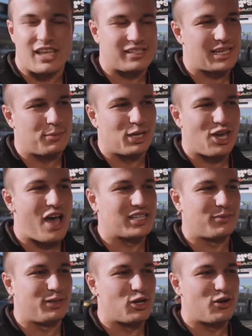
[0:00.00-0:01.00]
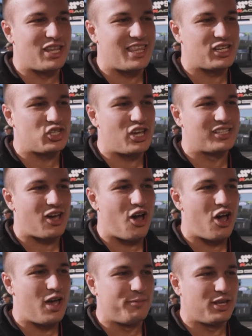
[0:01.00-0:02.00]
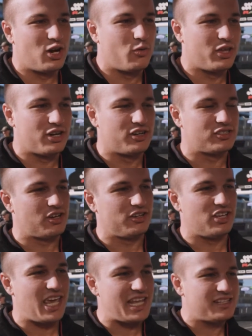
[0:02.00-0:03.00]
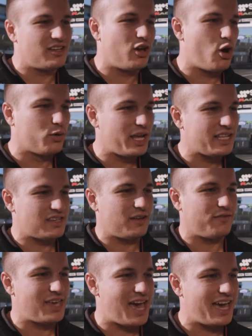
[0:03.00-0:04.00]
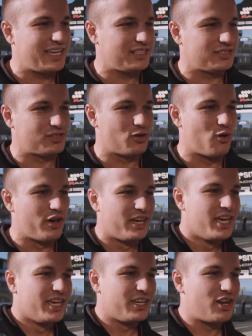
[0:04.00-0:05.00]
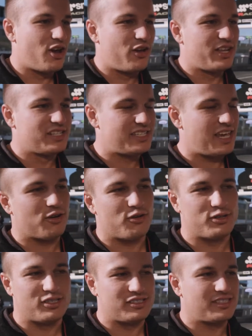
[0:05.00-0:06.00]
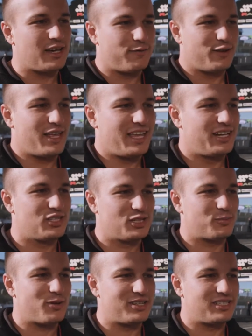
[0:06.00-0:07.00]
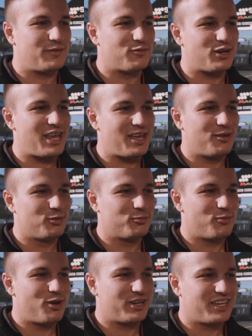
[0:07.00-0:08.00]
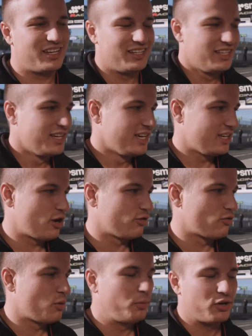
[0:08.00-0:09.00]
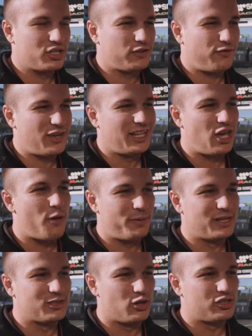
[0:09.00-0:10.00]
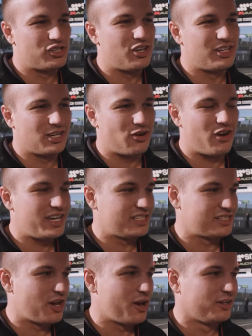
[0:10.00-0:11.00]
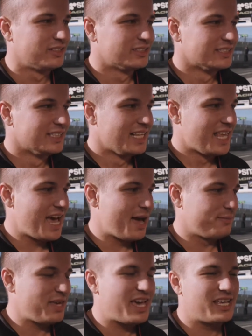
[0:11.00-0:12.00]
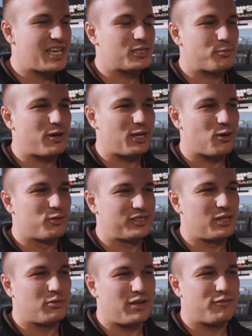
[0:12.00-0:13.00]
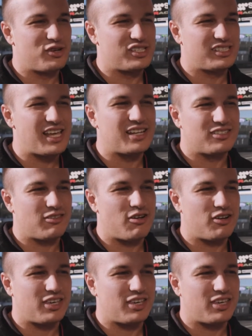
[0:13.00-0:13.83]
that some of the guys have been doing in their sheds at home, you know, whether it's on old N Z V eights or, you know, Integras and stuff like that. It just brings everyone out of the woodwork, and, you know, the rule book is fairly open to a certain degree, so um, yeah, it's pretty cool to see what everyone's done to their